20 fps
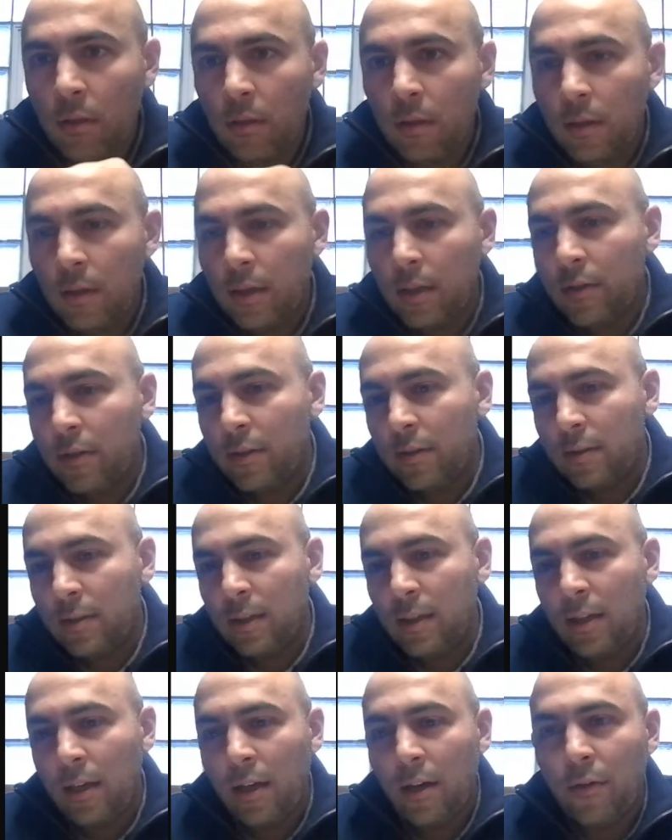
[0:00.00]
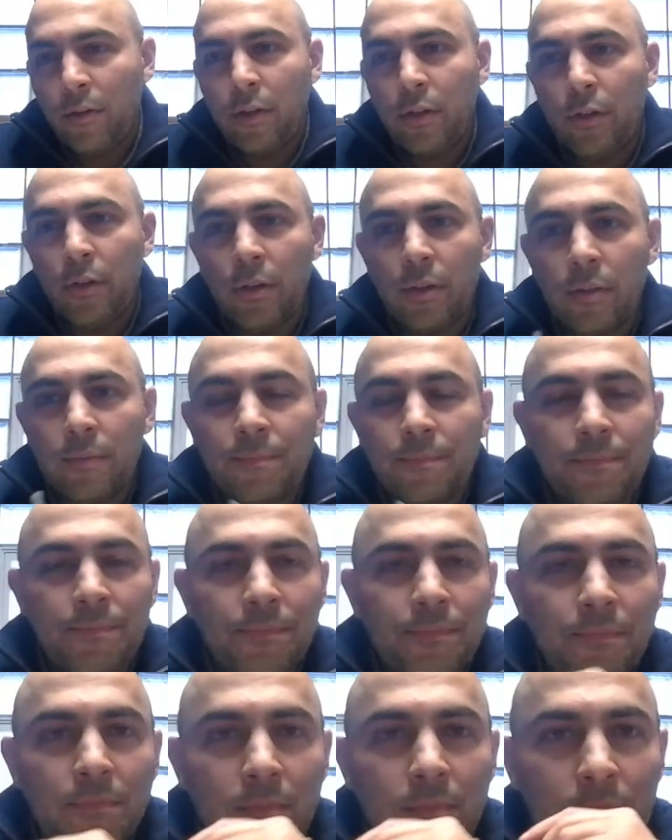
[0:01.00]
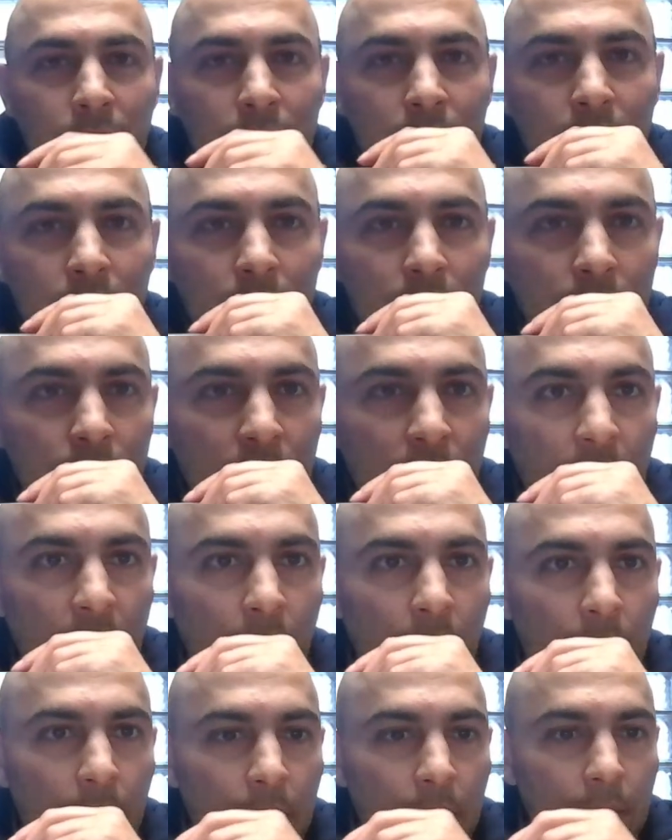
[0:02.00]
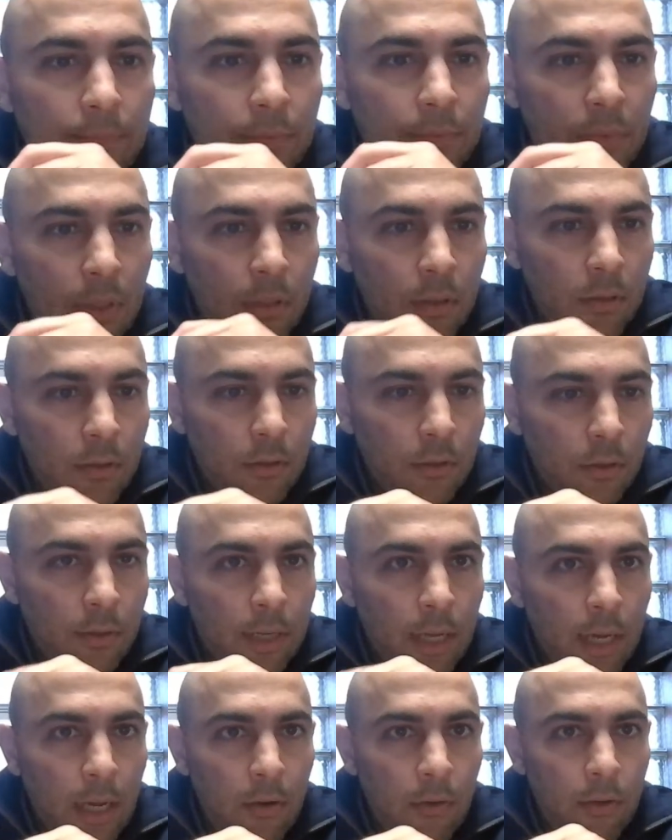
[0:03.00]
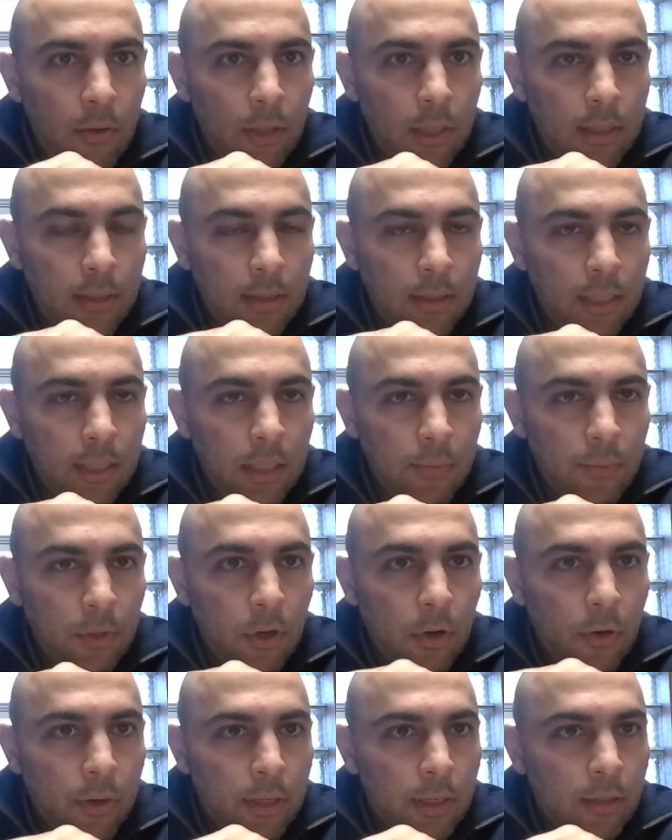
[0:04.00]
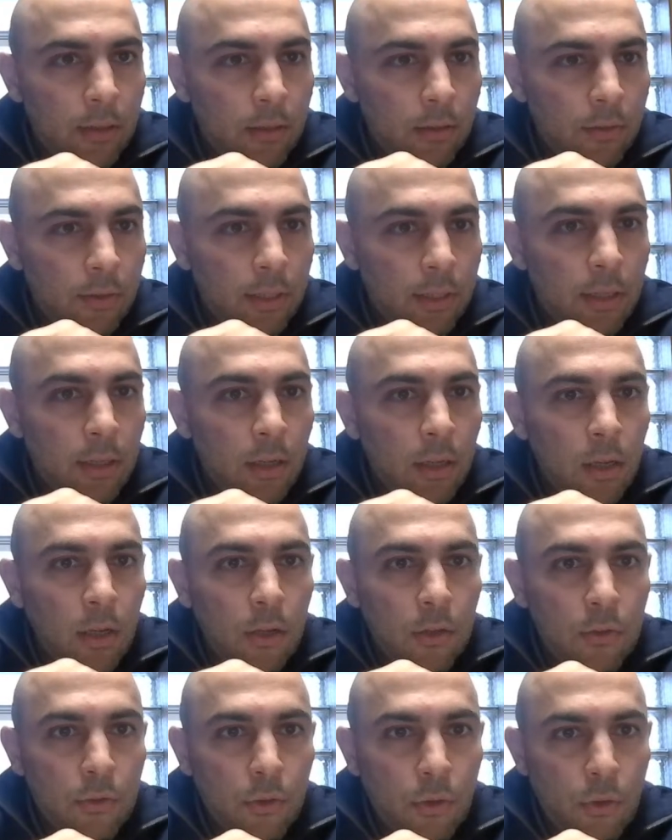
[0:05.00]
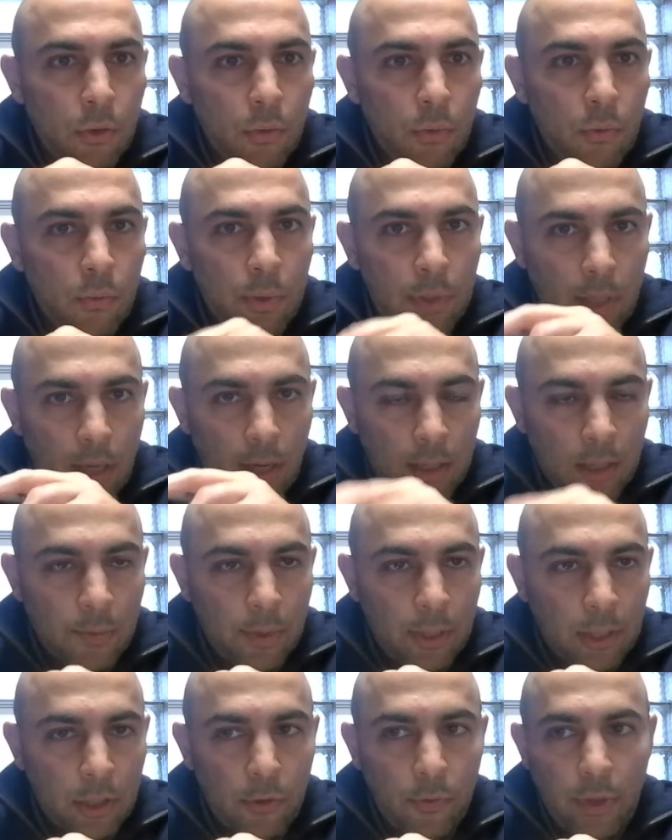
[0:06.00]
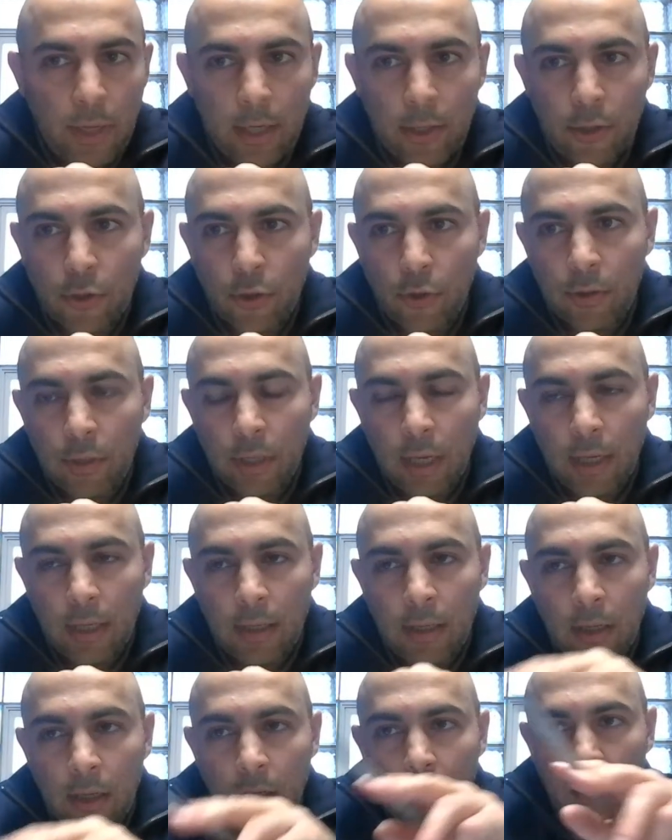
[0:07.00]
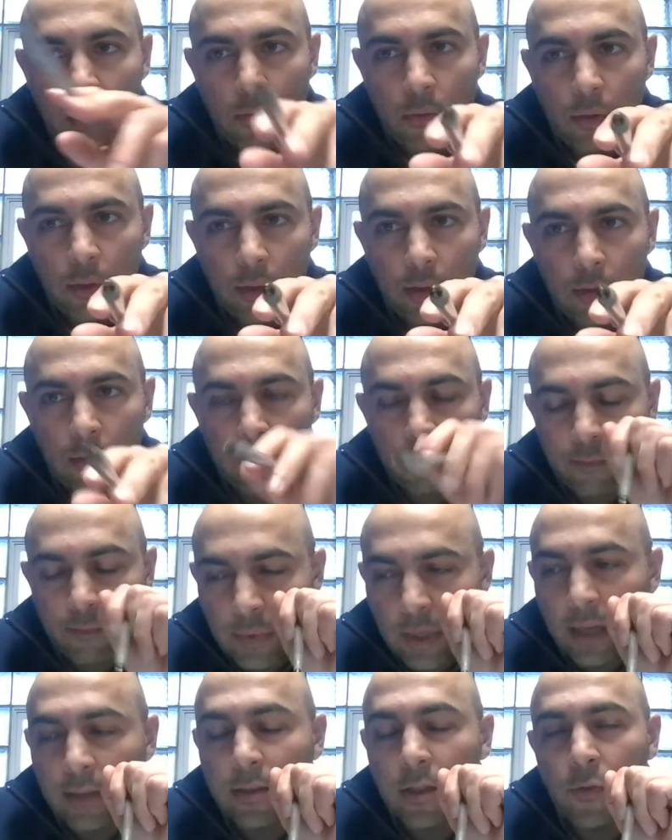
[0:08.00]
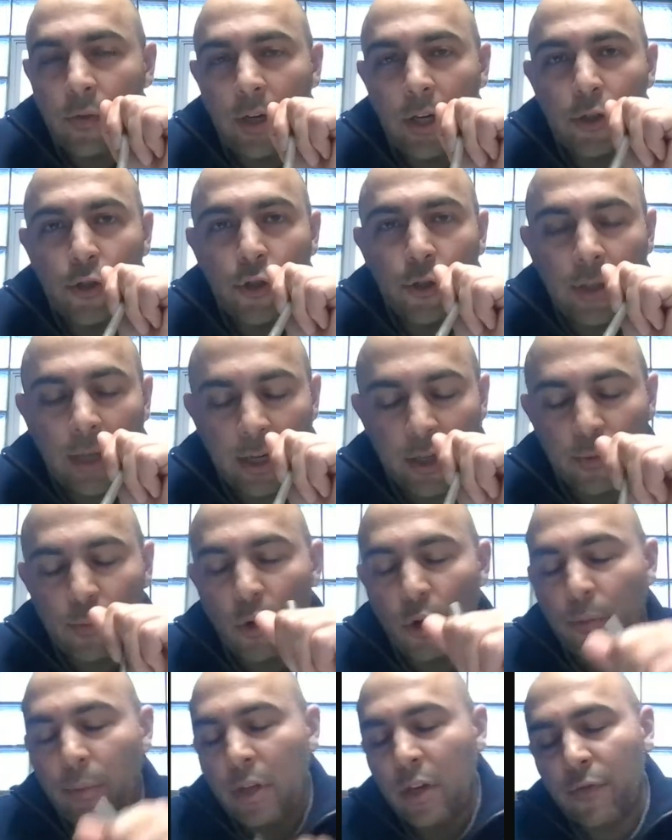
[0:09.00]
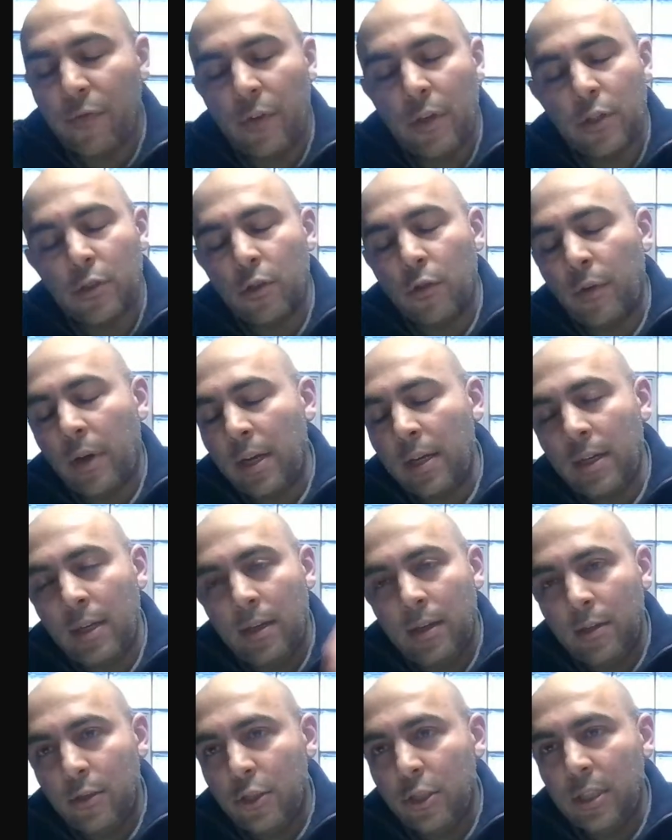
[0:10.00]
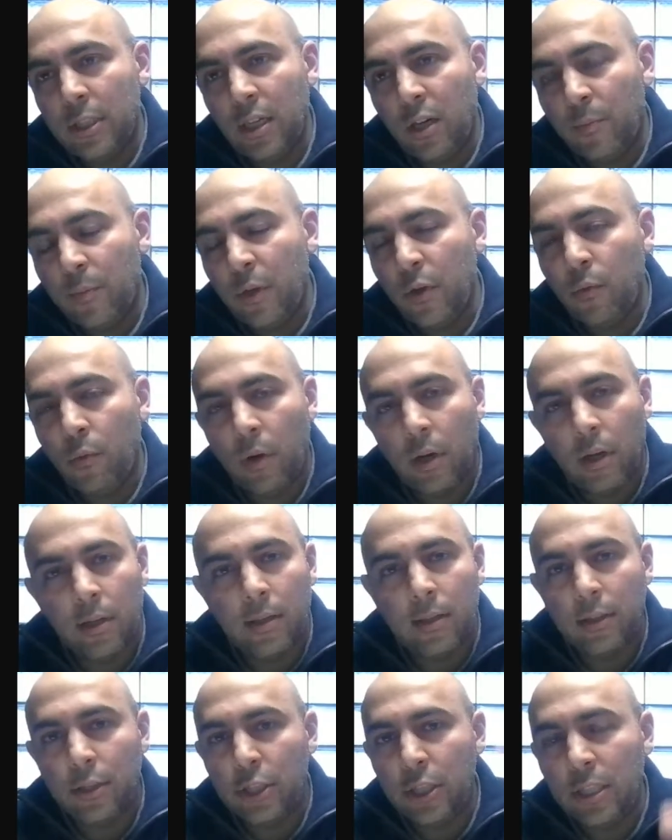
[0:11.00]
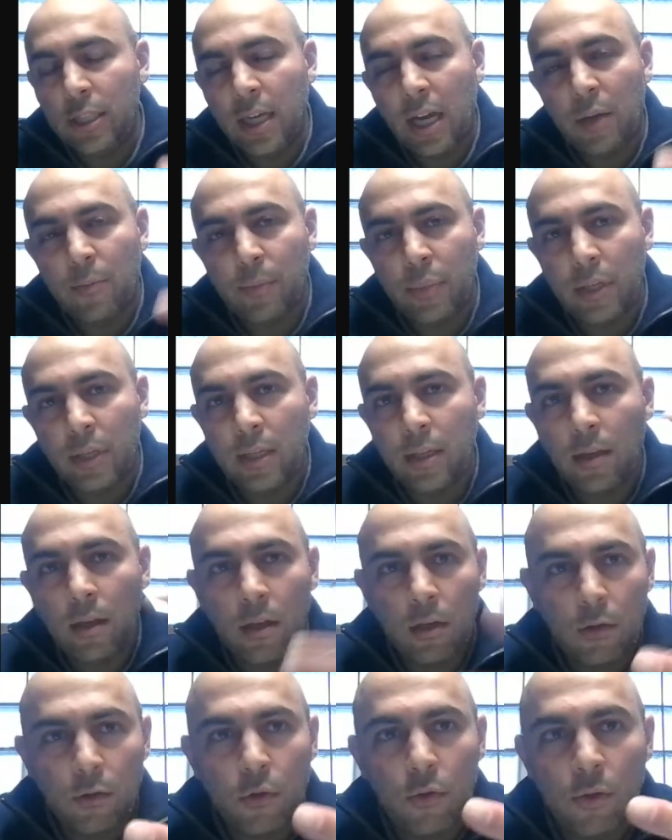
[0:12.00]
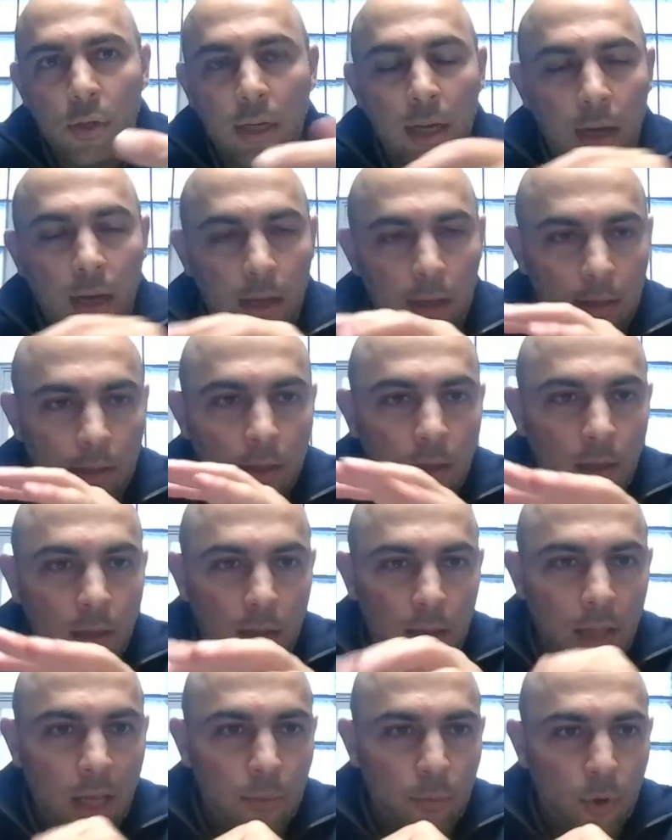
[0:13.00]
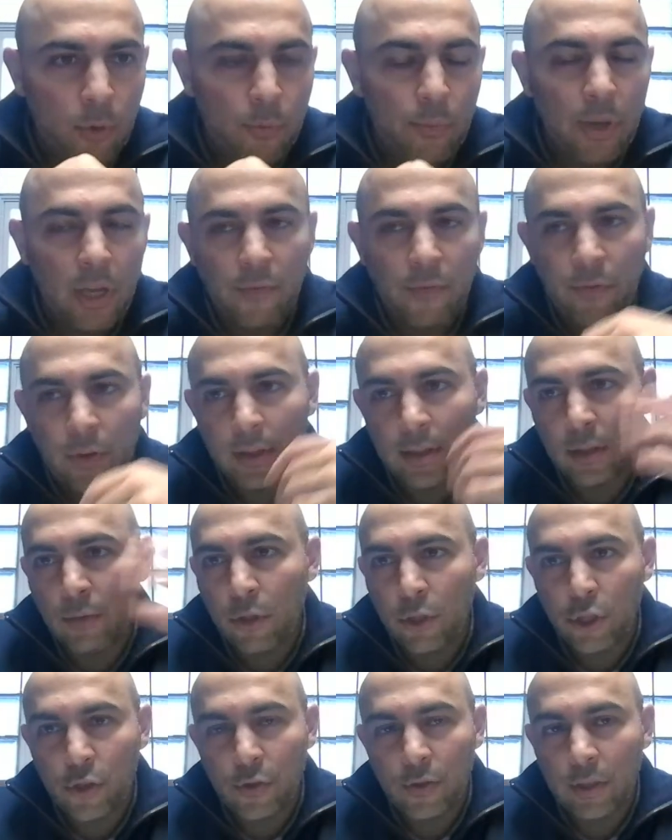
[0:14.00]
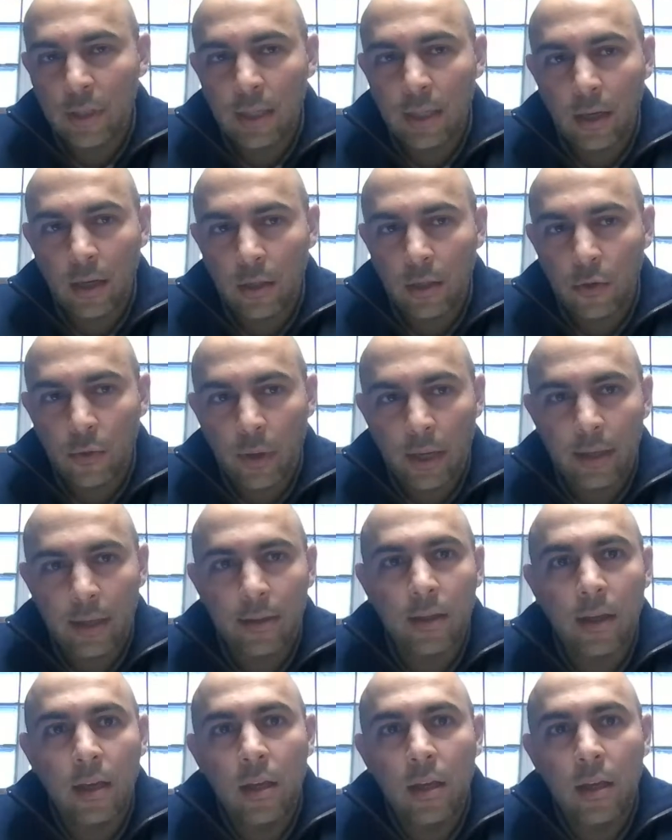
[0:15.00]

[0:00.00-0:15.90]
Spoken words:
Hey, Christina, how are you doing? All right. So now let's keep going. All right. So we talked about the retatrutide. Yes, the retatrutide is more beneficial, right? GLP-1, GIP, glucagon, a lot more benefits than what you'd see otherwise.